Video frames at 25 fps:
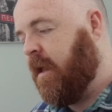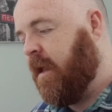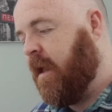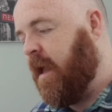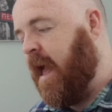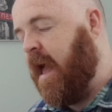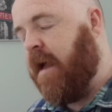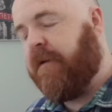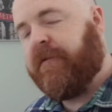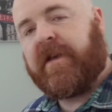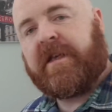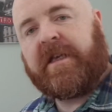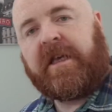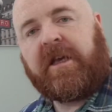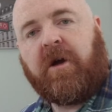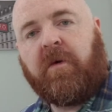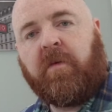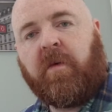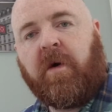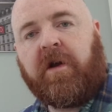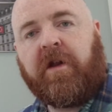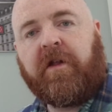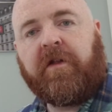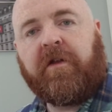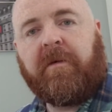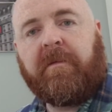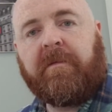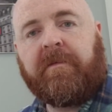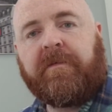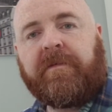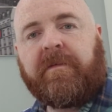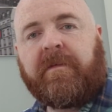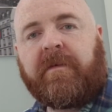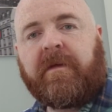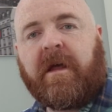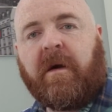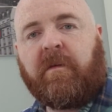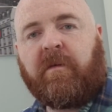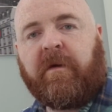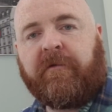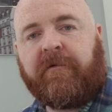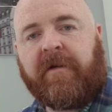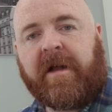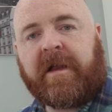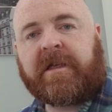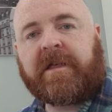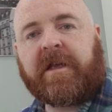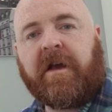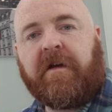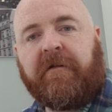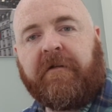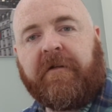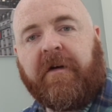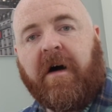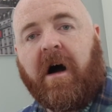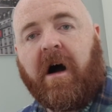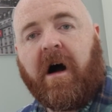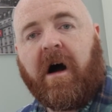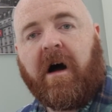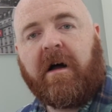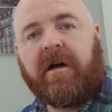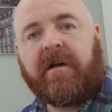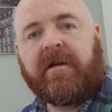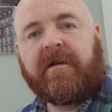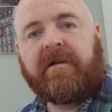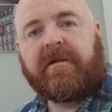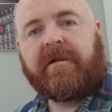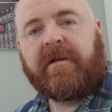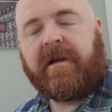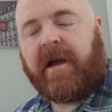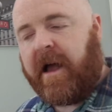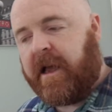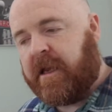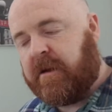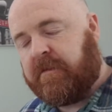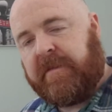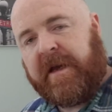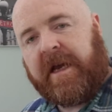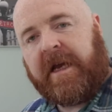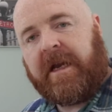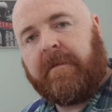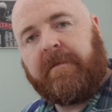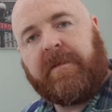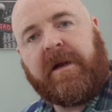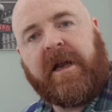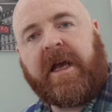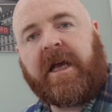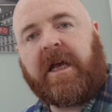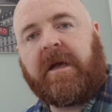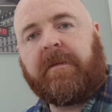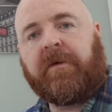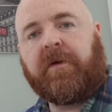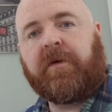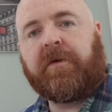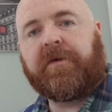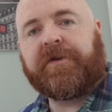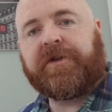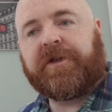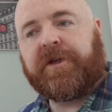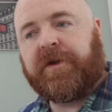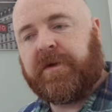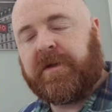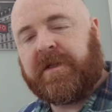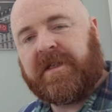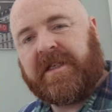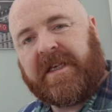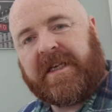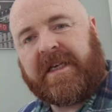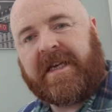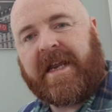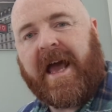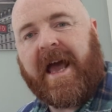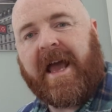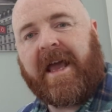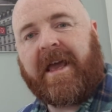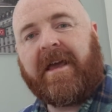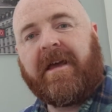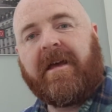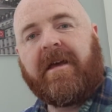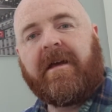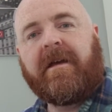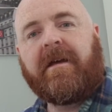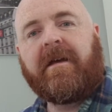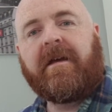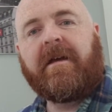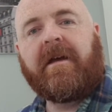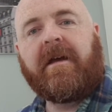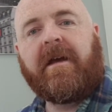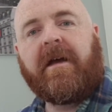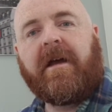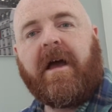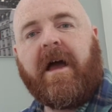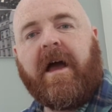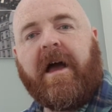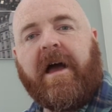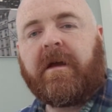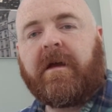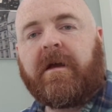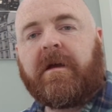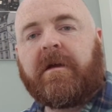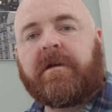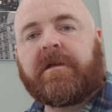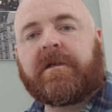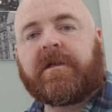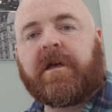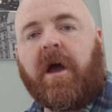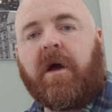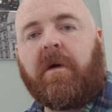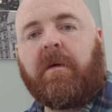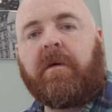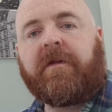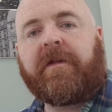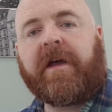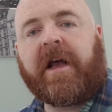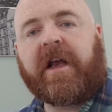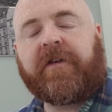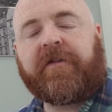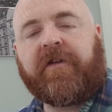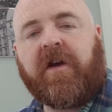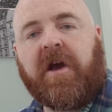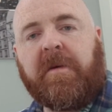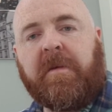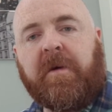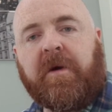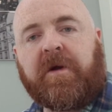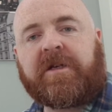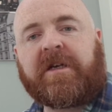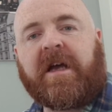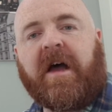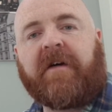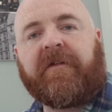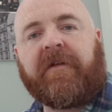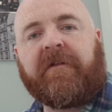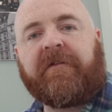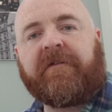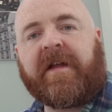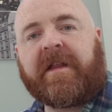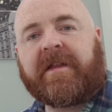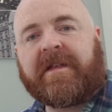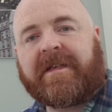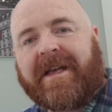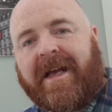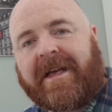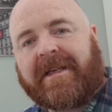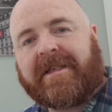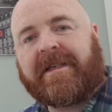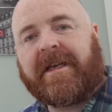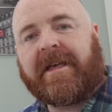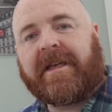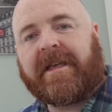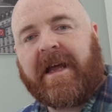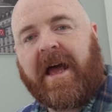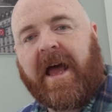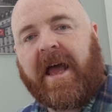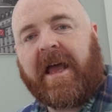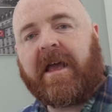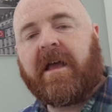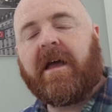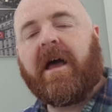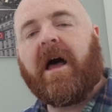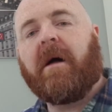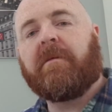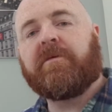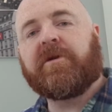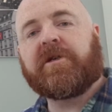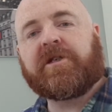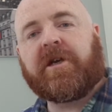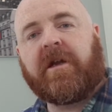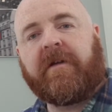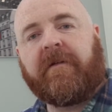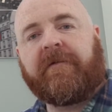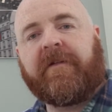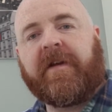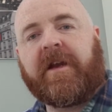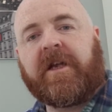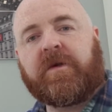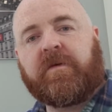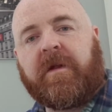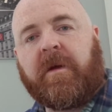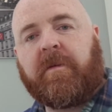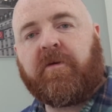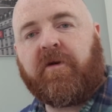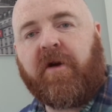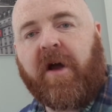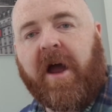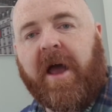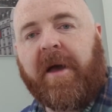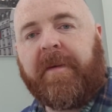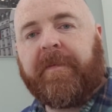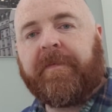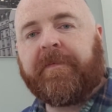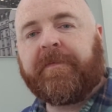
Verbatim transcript: every single one of them that we've read so far has been applicable to today. So thanks very much. Have a fantastic day. I'm just going to finish with a prayer.